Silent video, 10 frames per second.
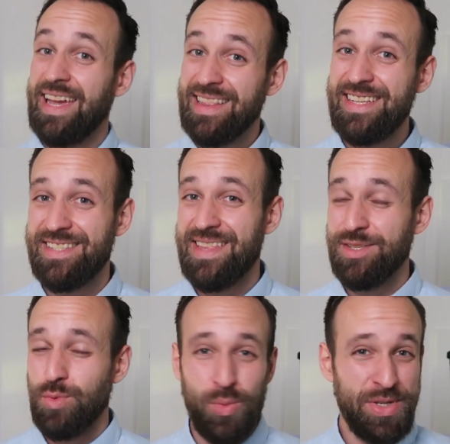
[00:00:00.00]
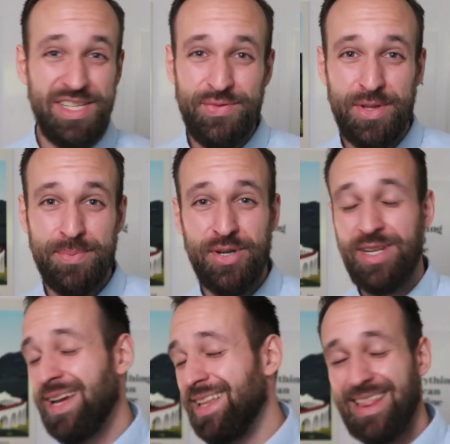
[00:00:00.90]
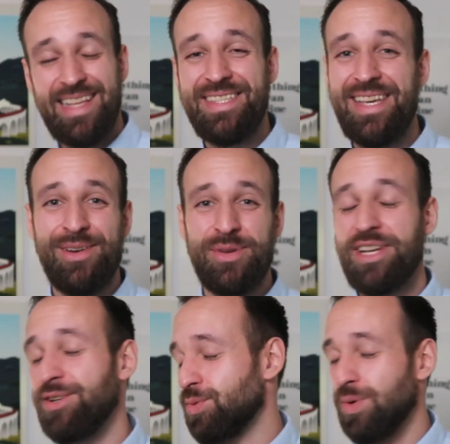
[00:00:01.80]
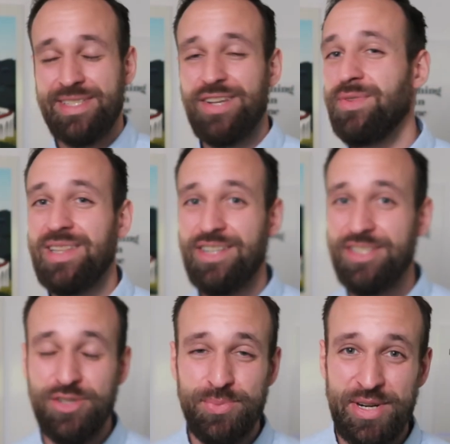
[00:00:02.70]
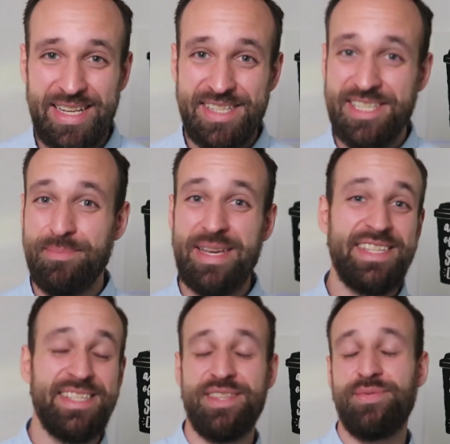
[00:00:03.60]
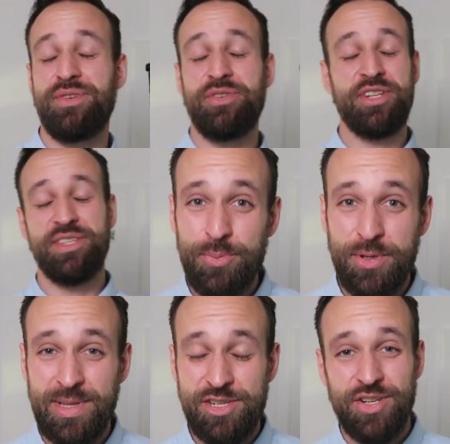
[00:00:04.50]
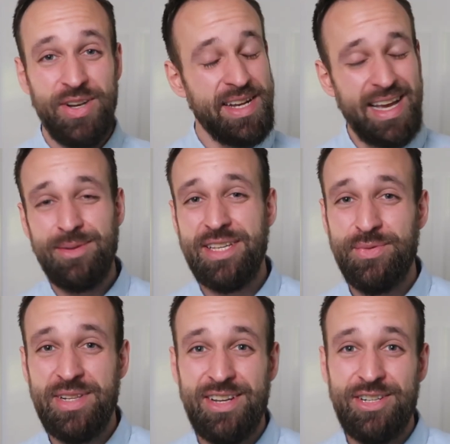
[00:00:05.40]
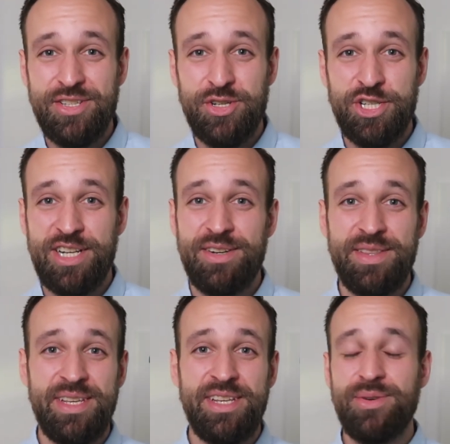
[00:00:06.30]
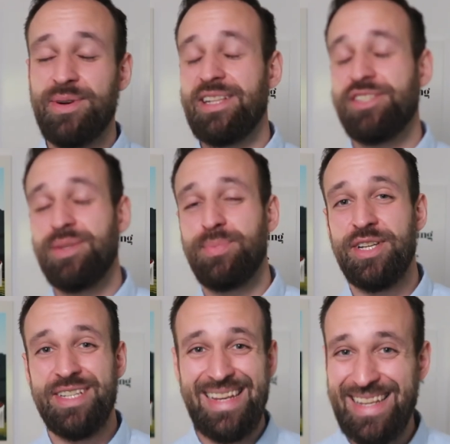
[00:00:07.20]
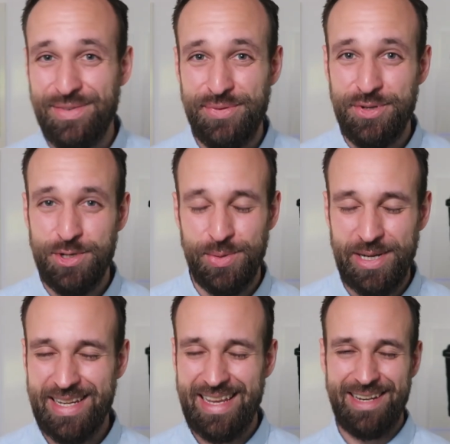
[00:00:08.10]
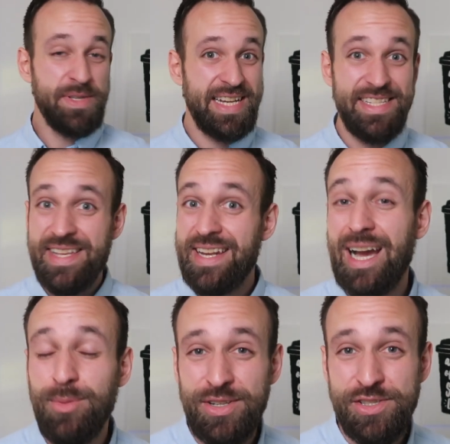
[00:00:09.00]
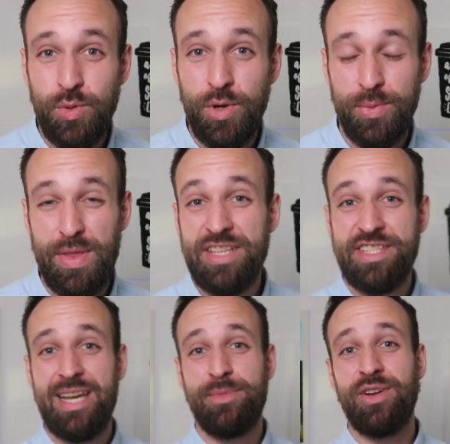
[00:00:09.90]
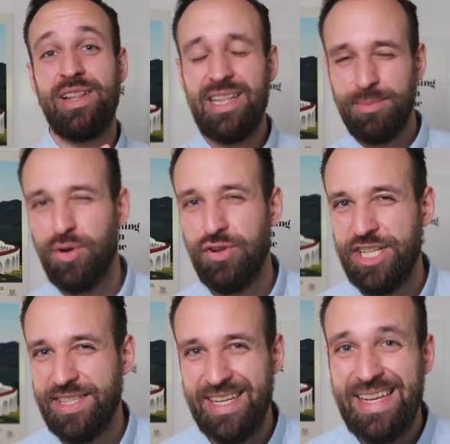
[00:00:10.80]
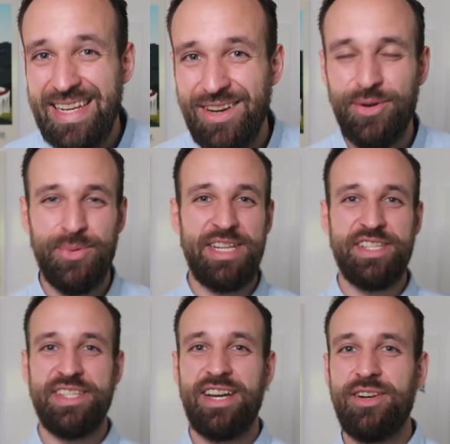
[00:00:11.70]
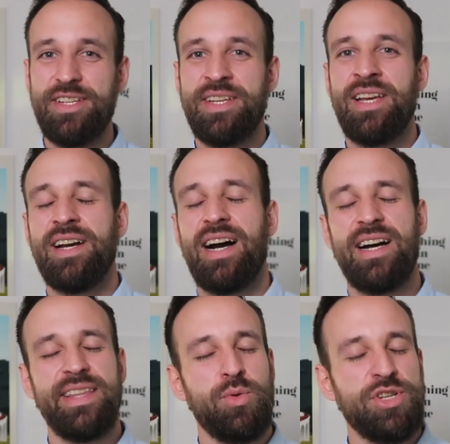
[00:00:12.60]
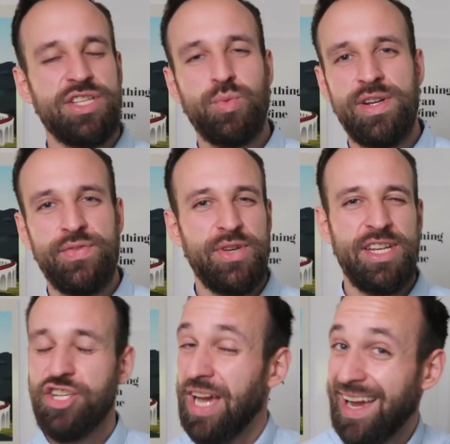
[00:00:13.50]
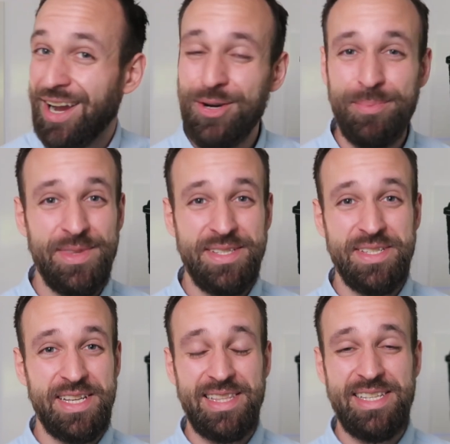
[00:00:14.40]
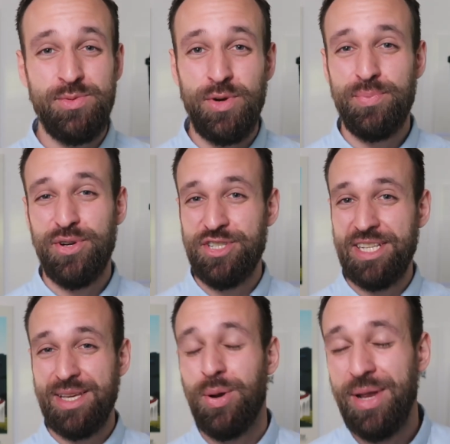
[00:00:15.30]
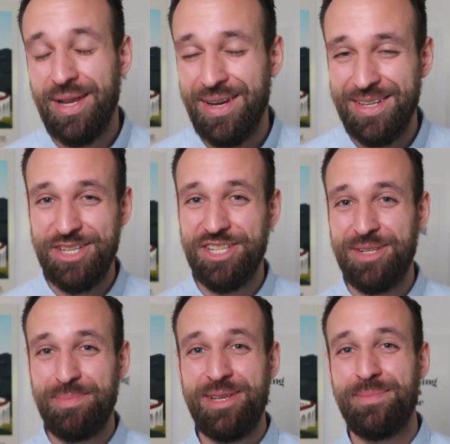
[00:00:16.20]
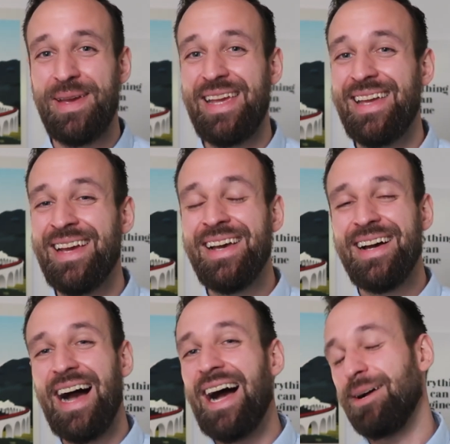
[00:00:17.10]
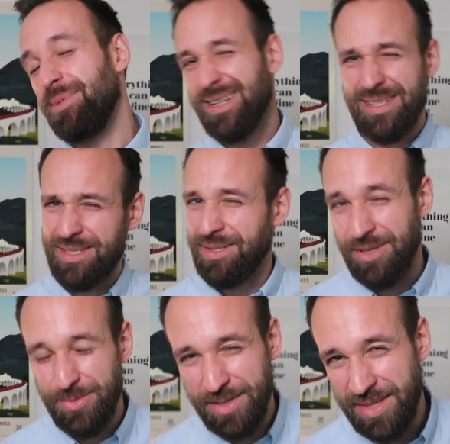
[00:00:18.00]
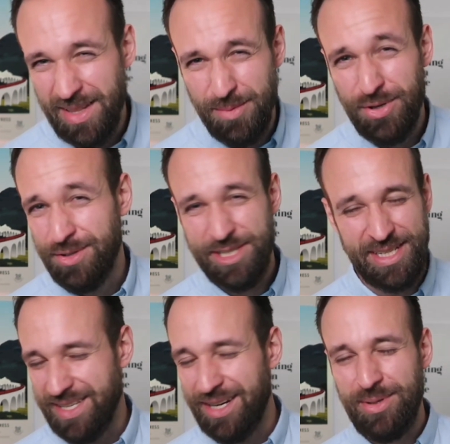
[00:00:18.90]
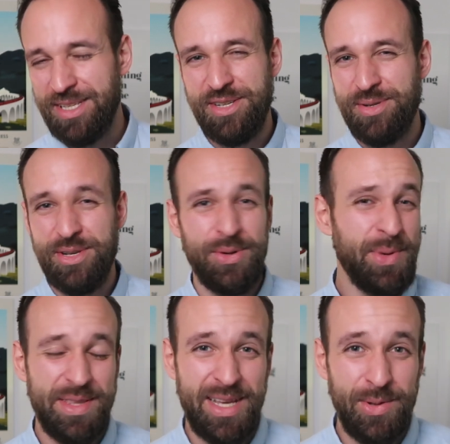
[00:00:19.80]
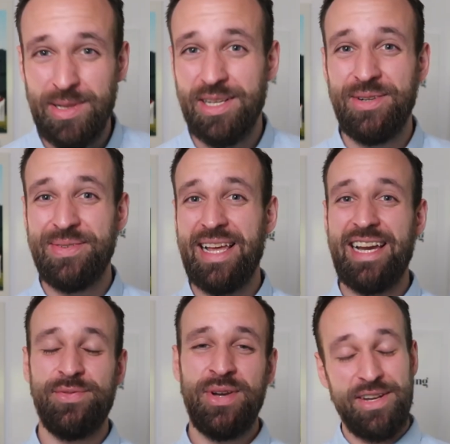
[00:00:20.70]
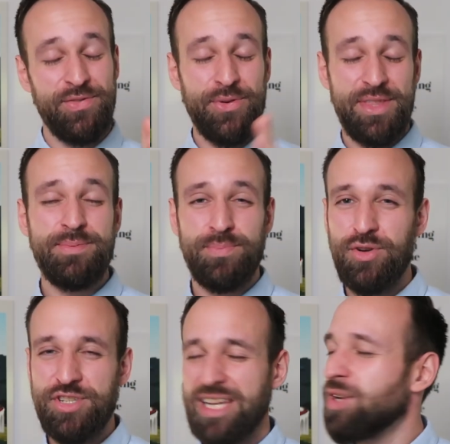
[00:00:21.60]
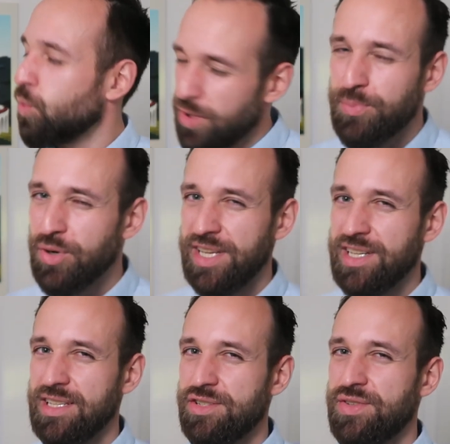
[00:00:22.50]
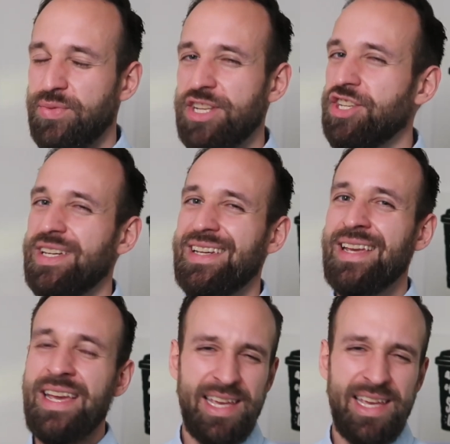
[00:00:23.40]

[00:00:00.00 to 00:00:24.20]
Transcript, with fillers: At least that's what we see for the pod. Let's see how it goes. We will definitely also bring in some guests in the future. Hope you'll enjoy it. I'll definitely also share the URL to the pod in the future again. Besides that, I will also work with Simon on a little project that he already started uh, that we just want to finish. I hope this is at least one project that we're gonna ship in May uh, because you know about the other projects I really don't know when they will go live but for this project we're pretty close to finishing it.